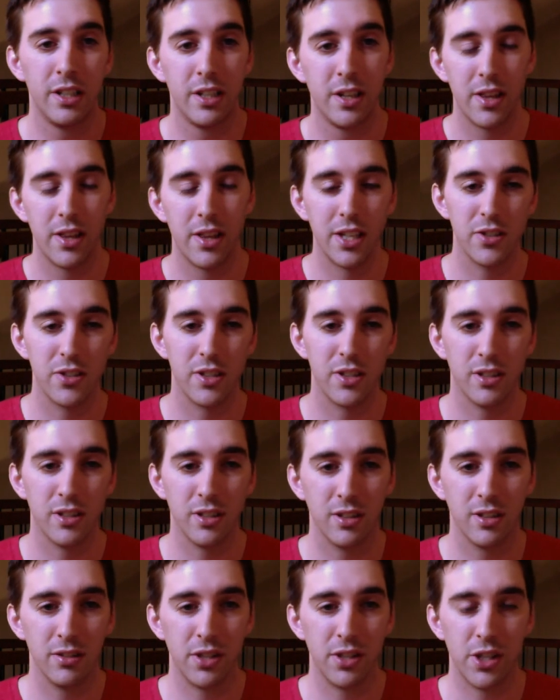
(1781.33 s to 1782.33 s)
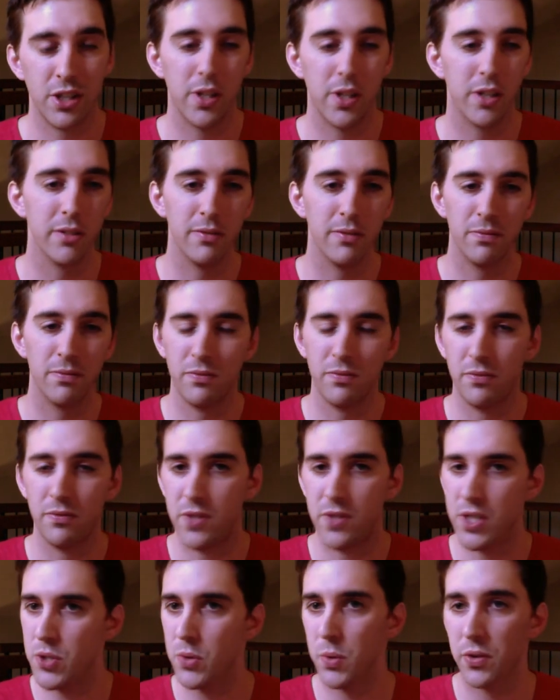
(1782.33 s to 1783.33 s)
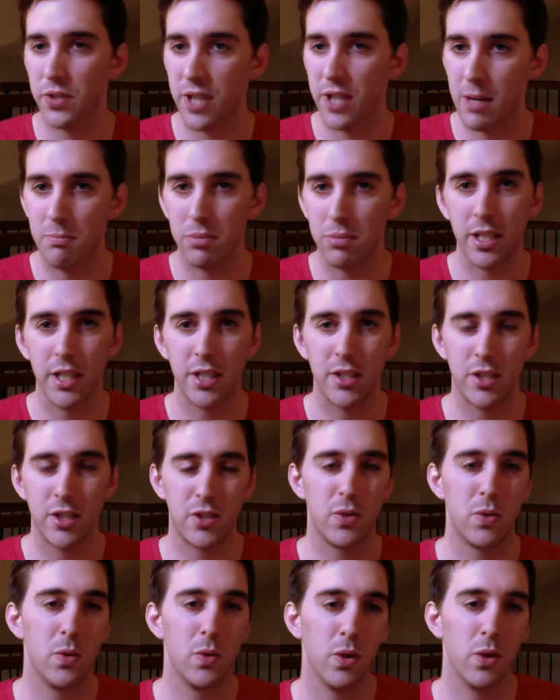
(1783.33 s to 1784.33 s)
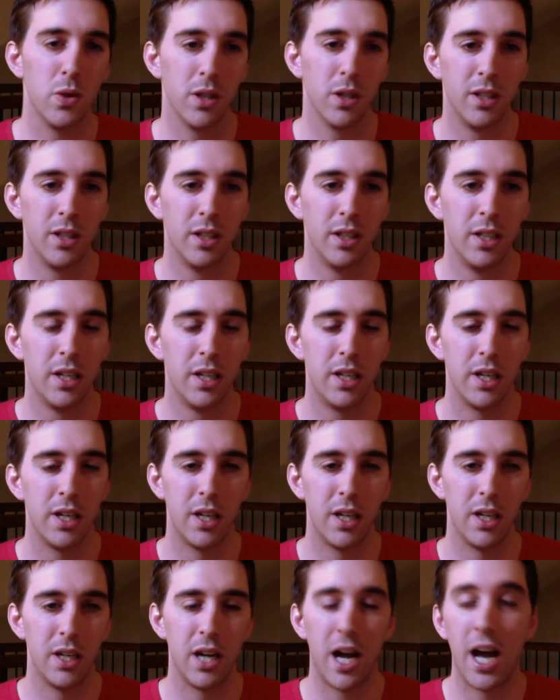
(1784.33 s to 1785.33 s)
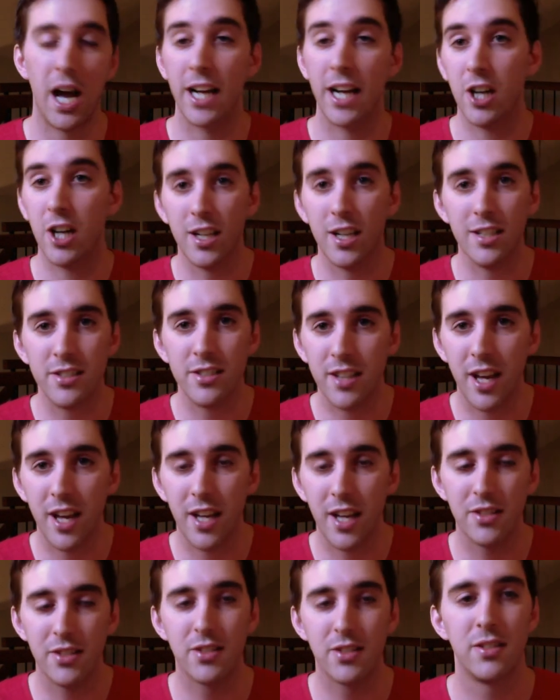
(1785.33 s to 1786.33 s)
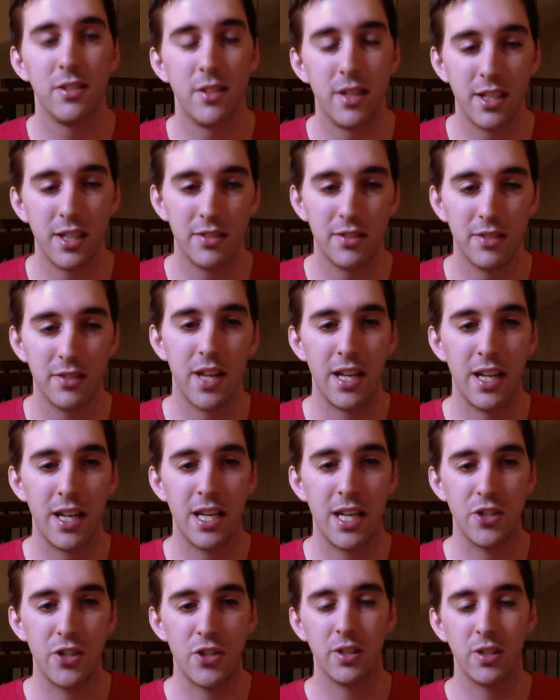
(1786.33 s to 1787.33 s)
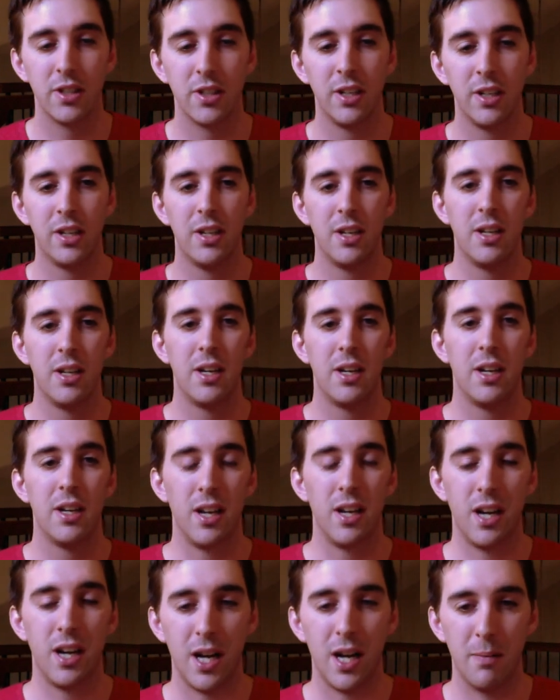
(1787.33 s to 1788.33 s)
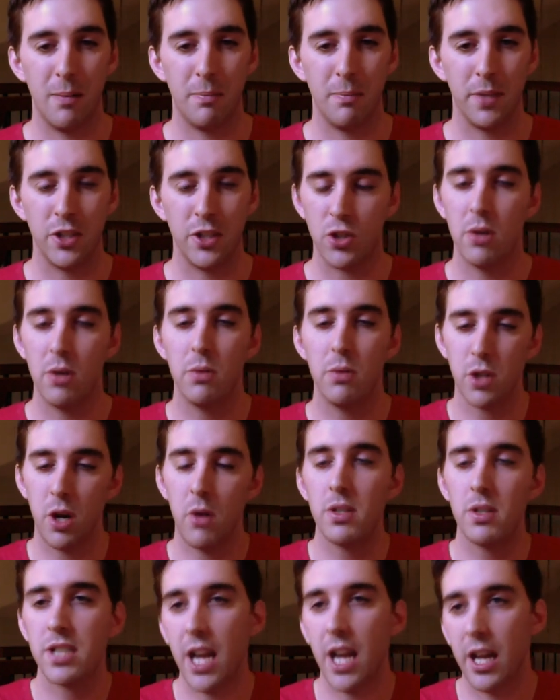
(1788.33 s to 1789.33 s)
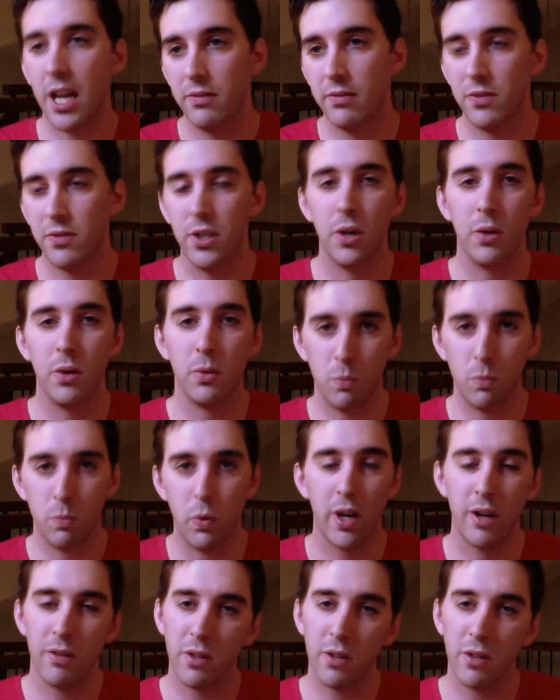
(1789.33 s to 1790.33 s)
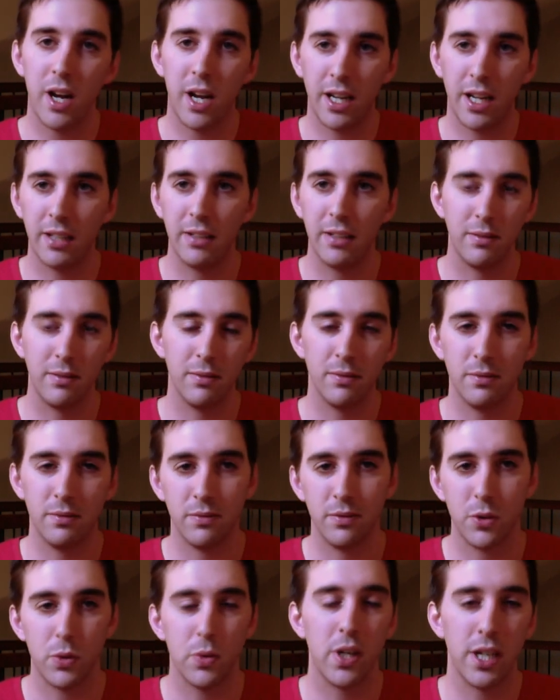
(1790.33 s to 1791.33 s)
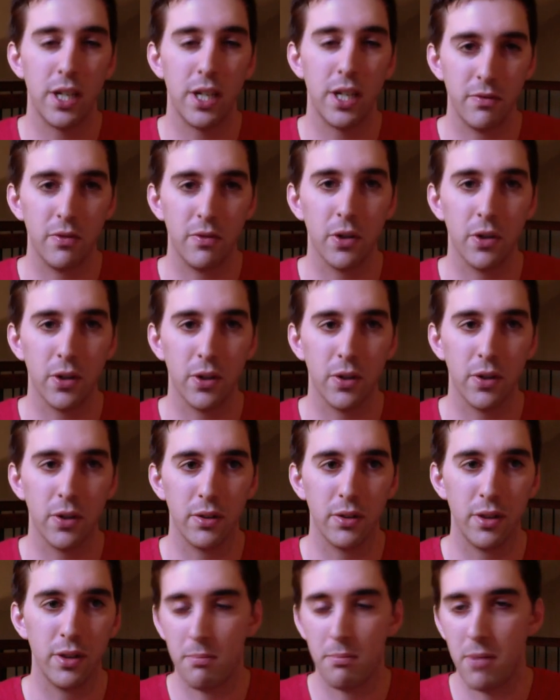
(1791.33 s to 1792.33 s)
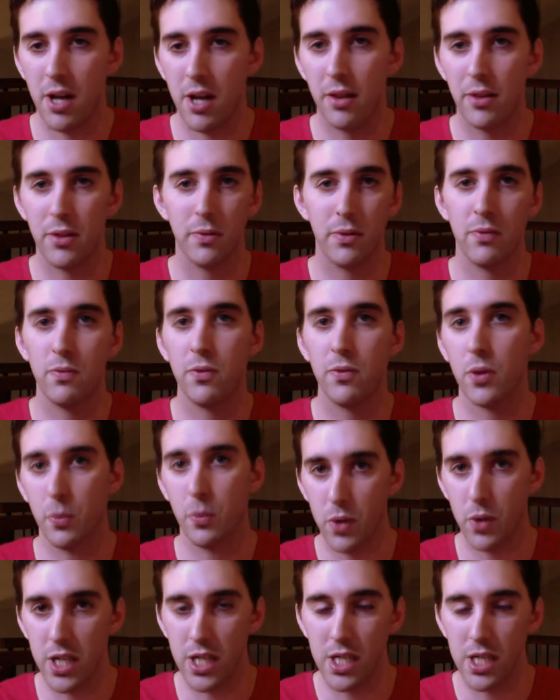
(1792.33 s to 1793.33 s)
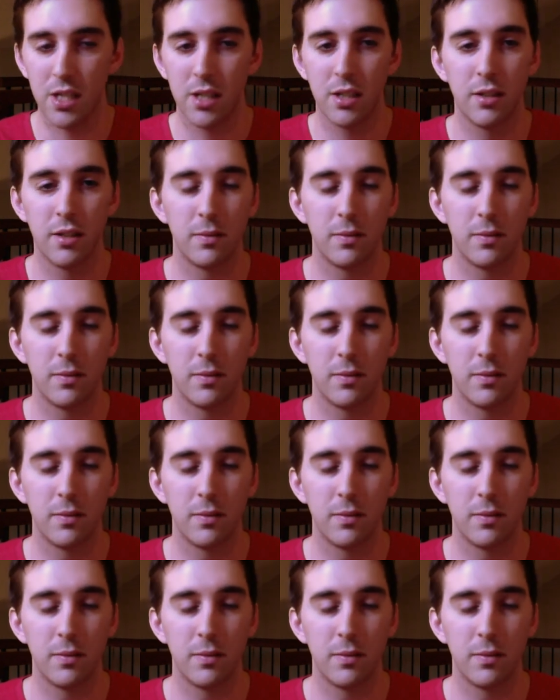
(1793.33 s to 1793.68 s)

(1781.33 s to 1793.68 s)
things that are either visual templates or icon sets, things of that nature. And so it was always kind of, whatever I created for the month or for the week,